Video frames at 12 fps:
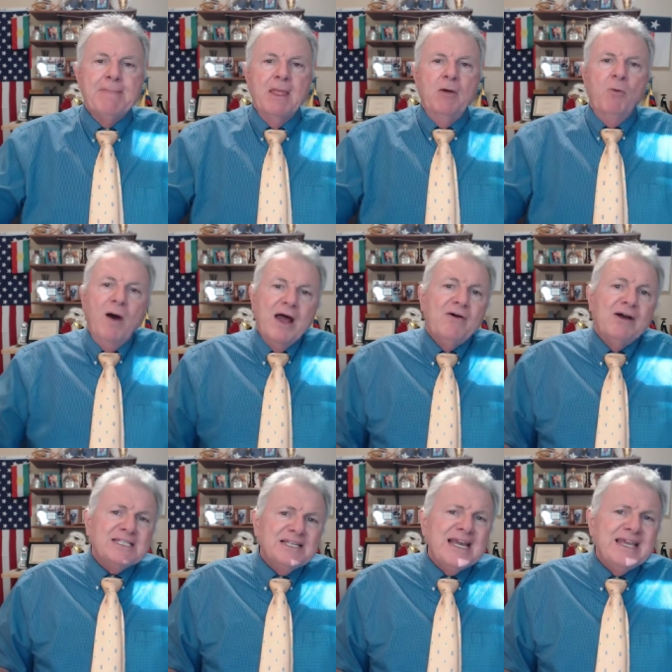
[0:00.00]
Why do I
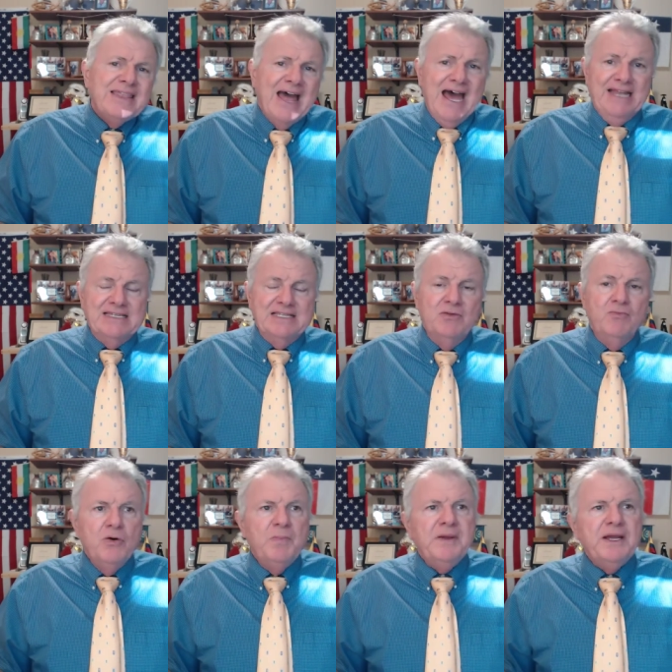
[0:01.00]
say that?
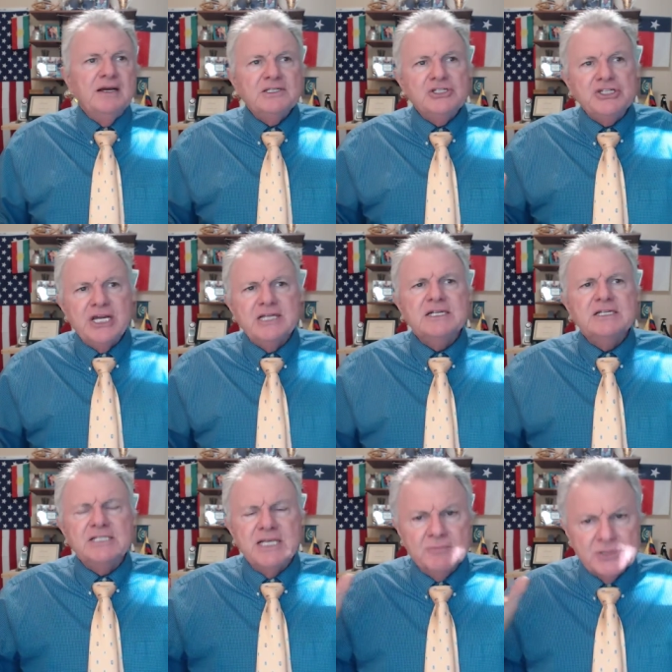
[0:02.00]
Well, because
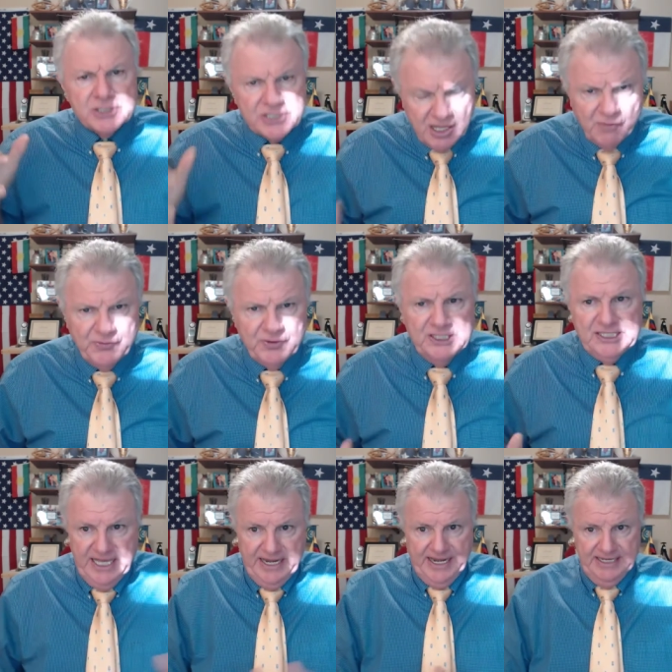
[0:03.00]
Jesus himself
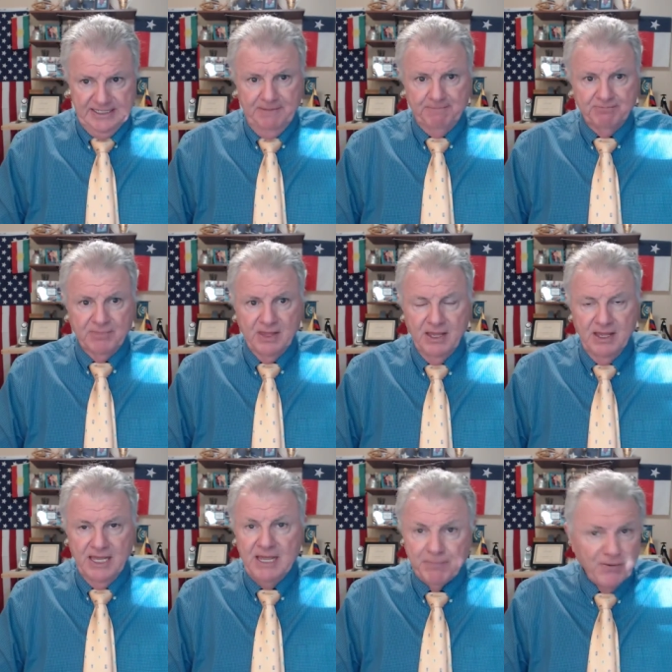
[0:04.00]
said it.
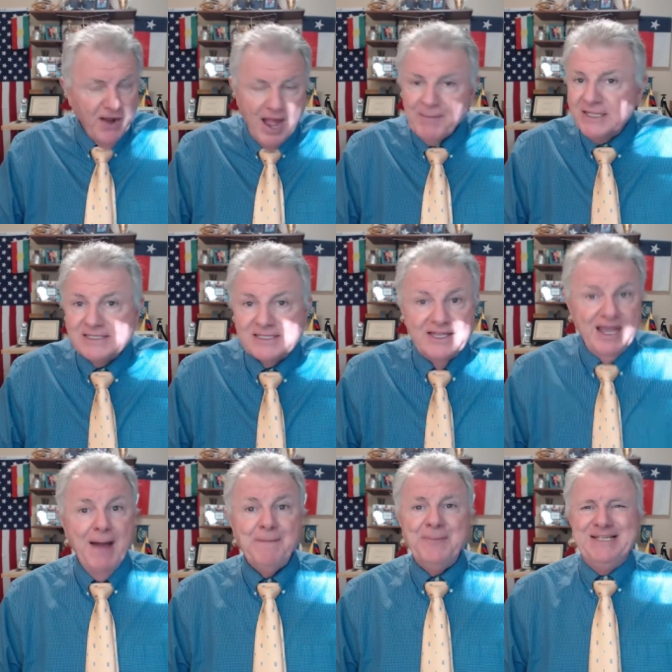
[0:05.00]
He promised the
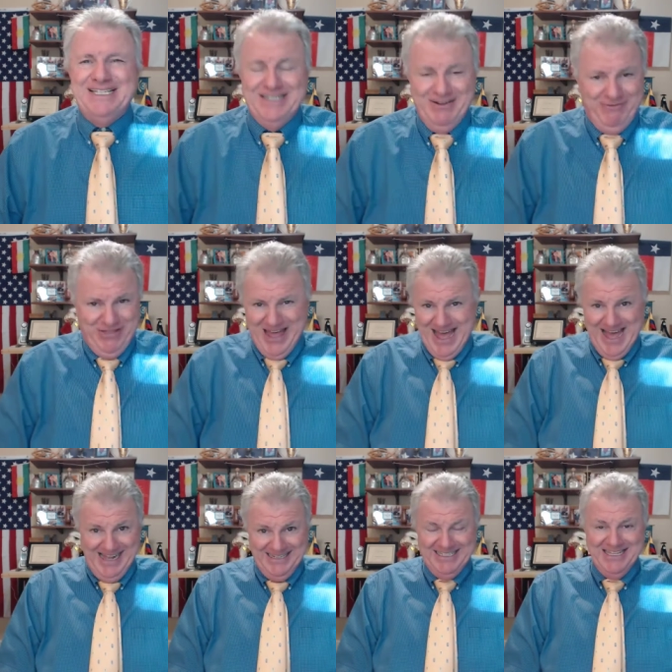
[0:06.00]
opposite of
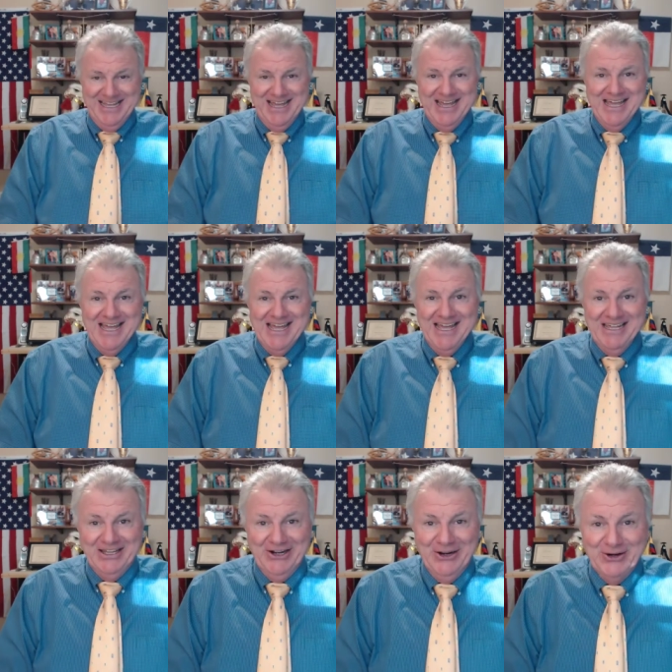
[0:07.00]
that.
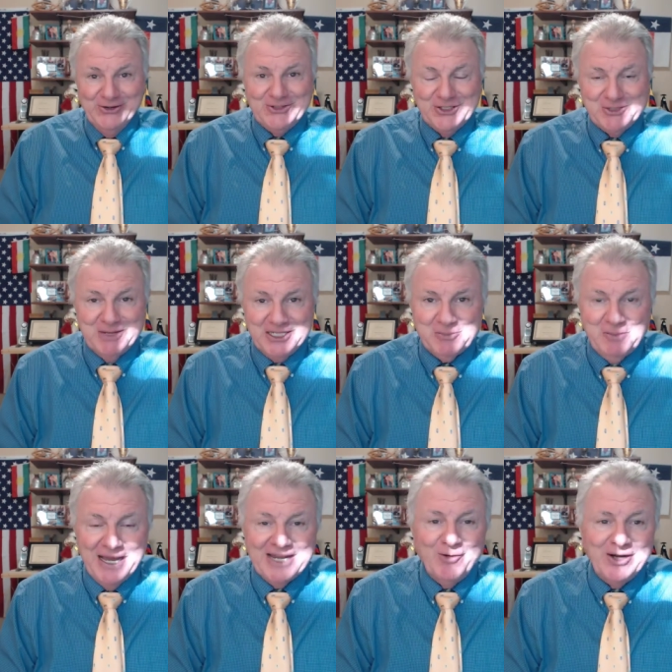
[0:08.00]
You know, in
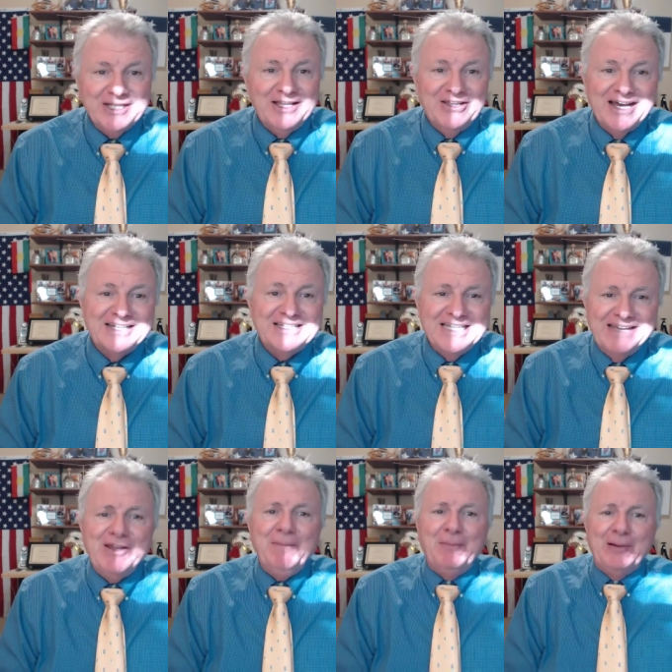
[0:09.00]
spite of what a lot of
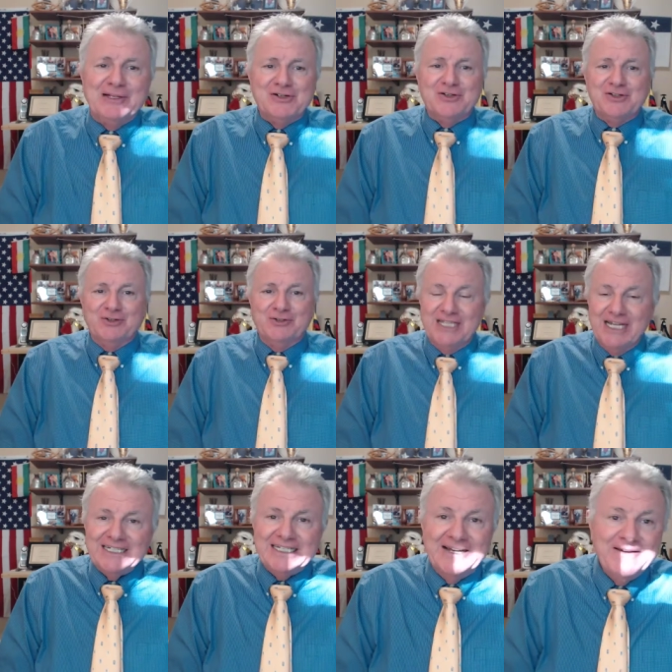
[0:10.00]
TV preachers will
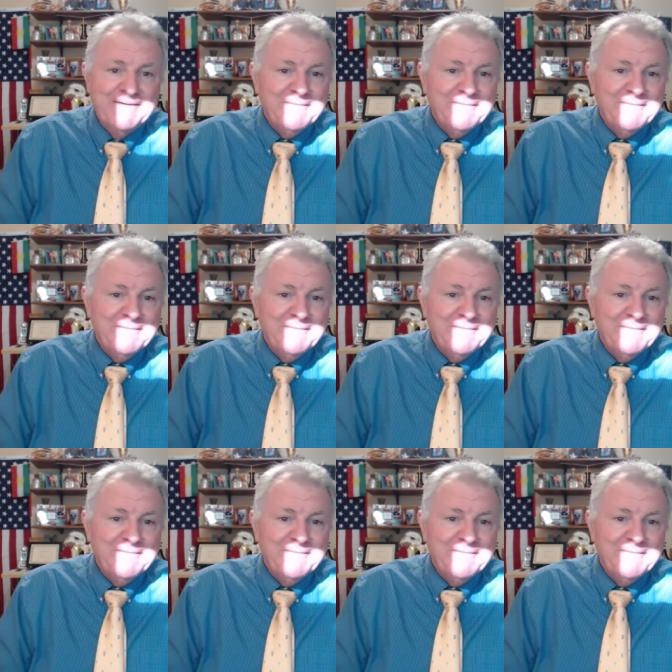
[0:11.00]
tell you,